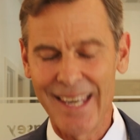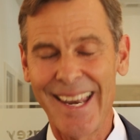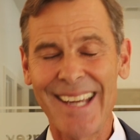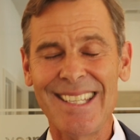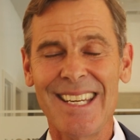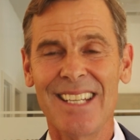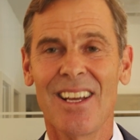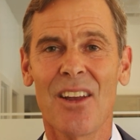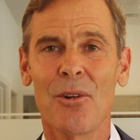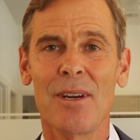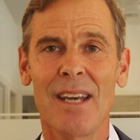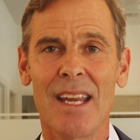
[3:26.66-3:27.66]
one thousand nine
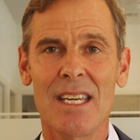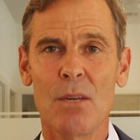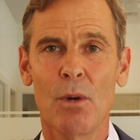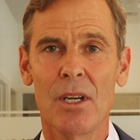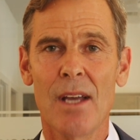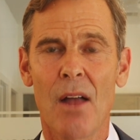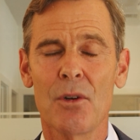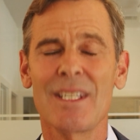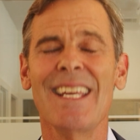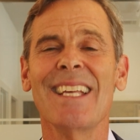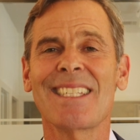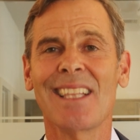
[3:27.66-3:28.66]
hundred ninety-one
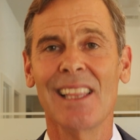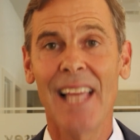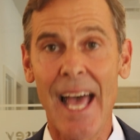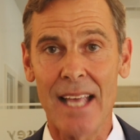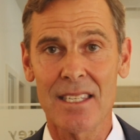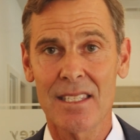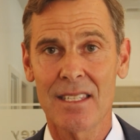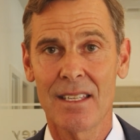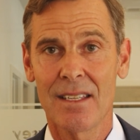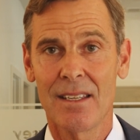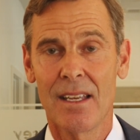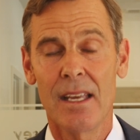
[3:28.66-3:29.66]
dollars. It's
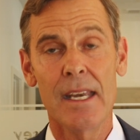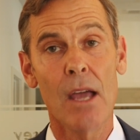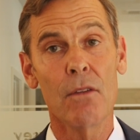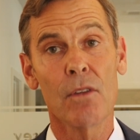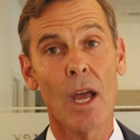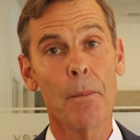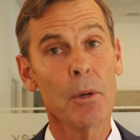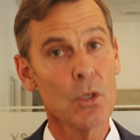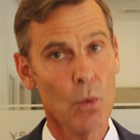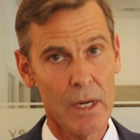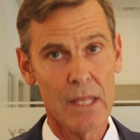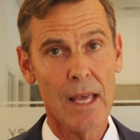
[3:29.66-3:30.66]
less. Now you've got to put
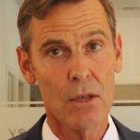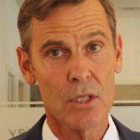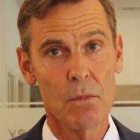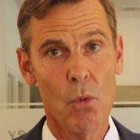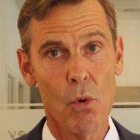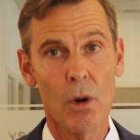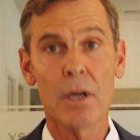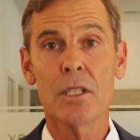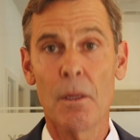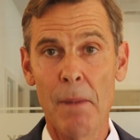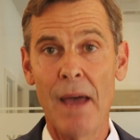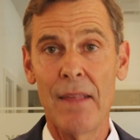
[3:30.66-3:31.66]
twenty thousand dollars more
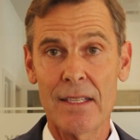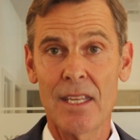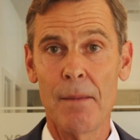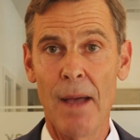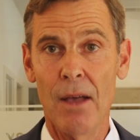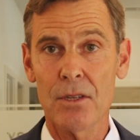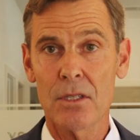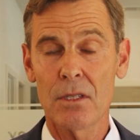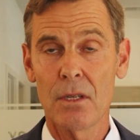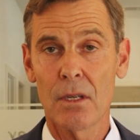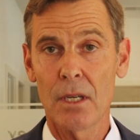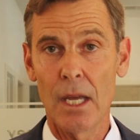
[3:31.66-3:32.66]
to buy that same
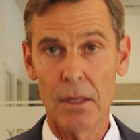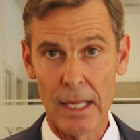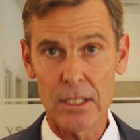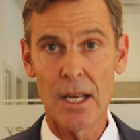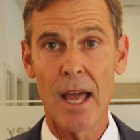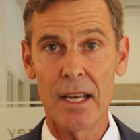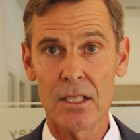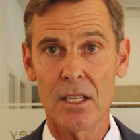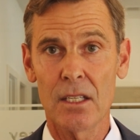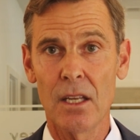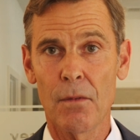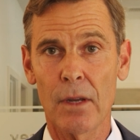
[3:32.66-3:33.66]
house, okay? That's not
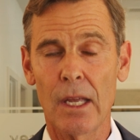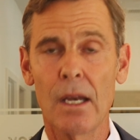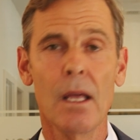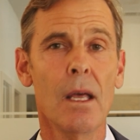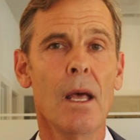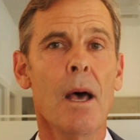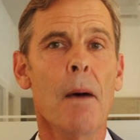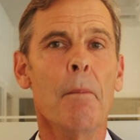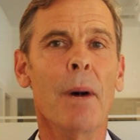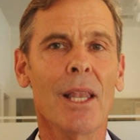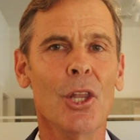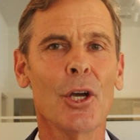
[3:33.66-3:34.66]
insignificant.
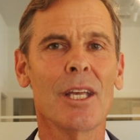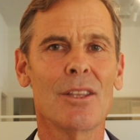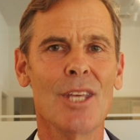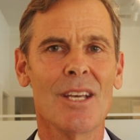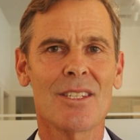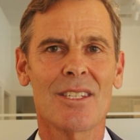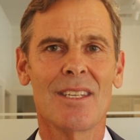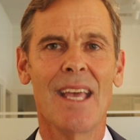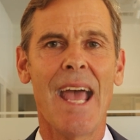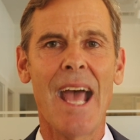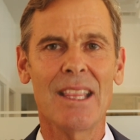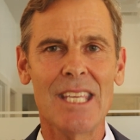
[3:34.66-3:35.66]
But look at this,
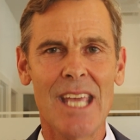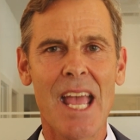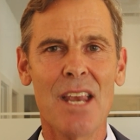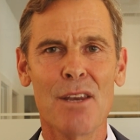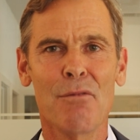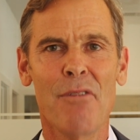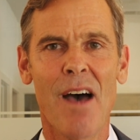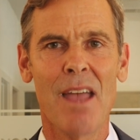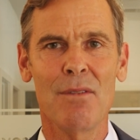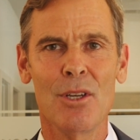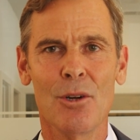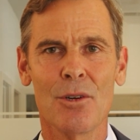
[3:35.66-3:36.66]
at the end of
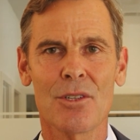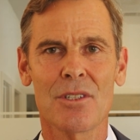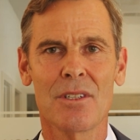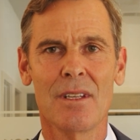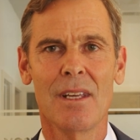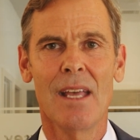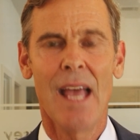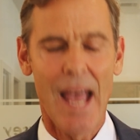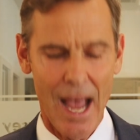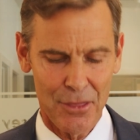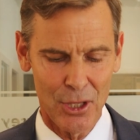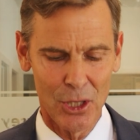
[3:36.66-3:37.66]
five years,
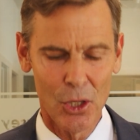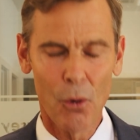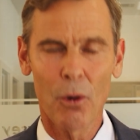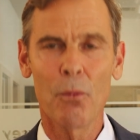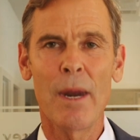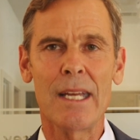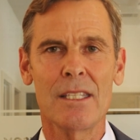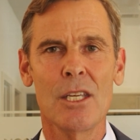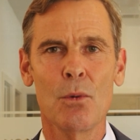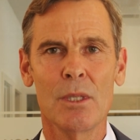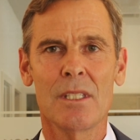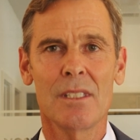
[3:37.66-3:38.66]
at the lower rate that
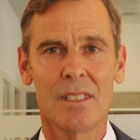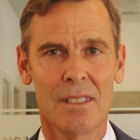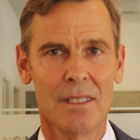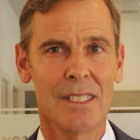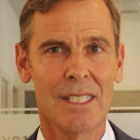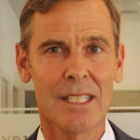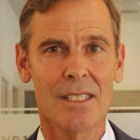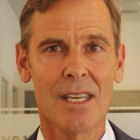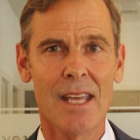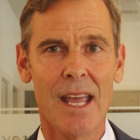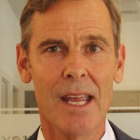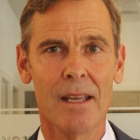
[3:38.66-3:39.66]
you would get
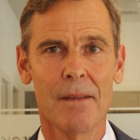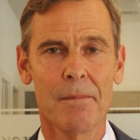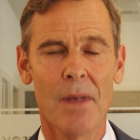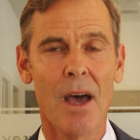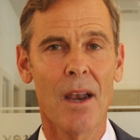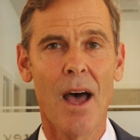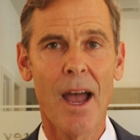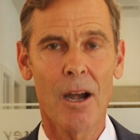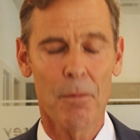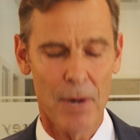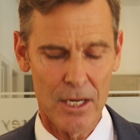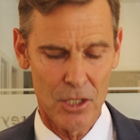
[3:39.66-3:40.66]
today on a
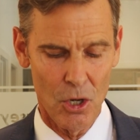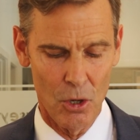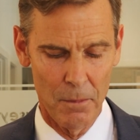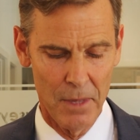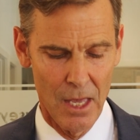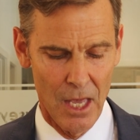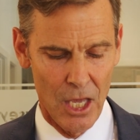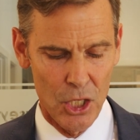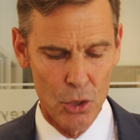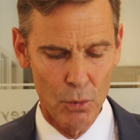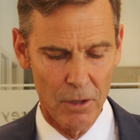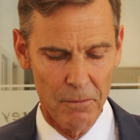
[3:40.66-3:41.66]
higher price home,
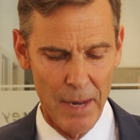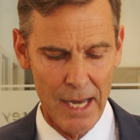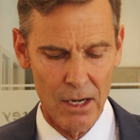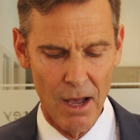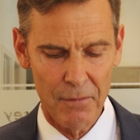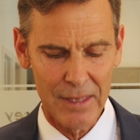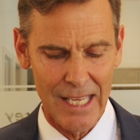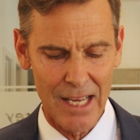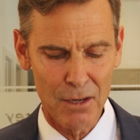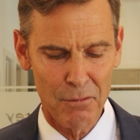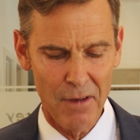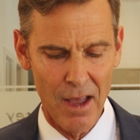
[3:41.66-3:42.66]
you would have paid off at the
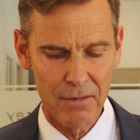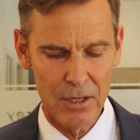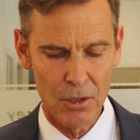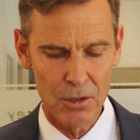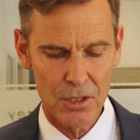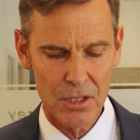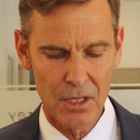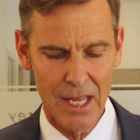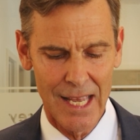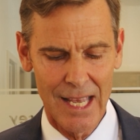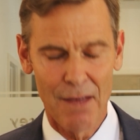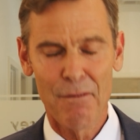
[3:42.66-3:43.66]
end of five years,
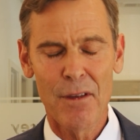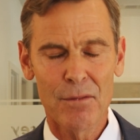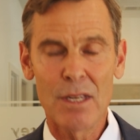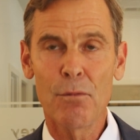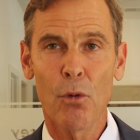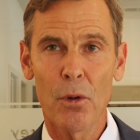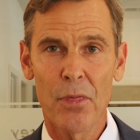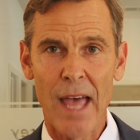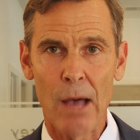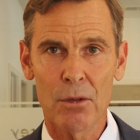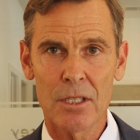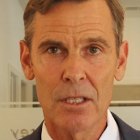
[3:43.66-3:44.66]
fifty-four
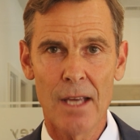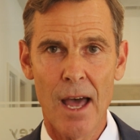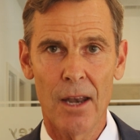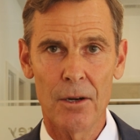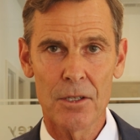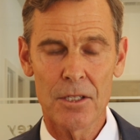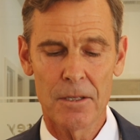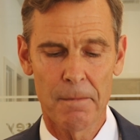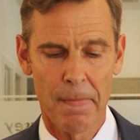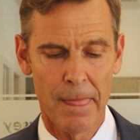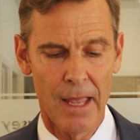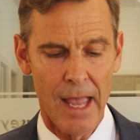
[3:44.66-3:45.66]
thousand
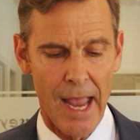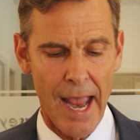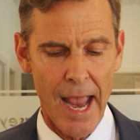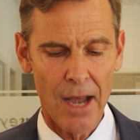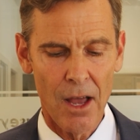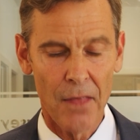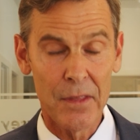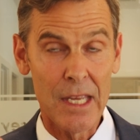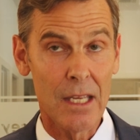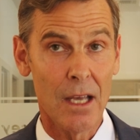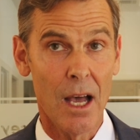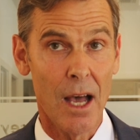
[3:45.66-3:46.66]
dollars, and on
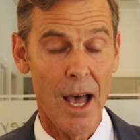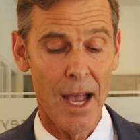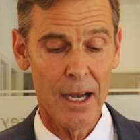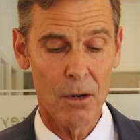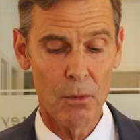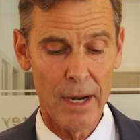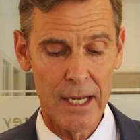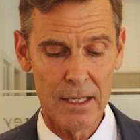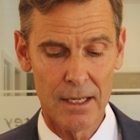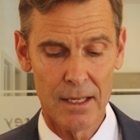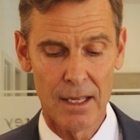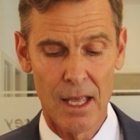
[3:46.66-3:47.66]
the higher rate,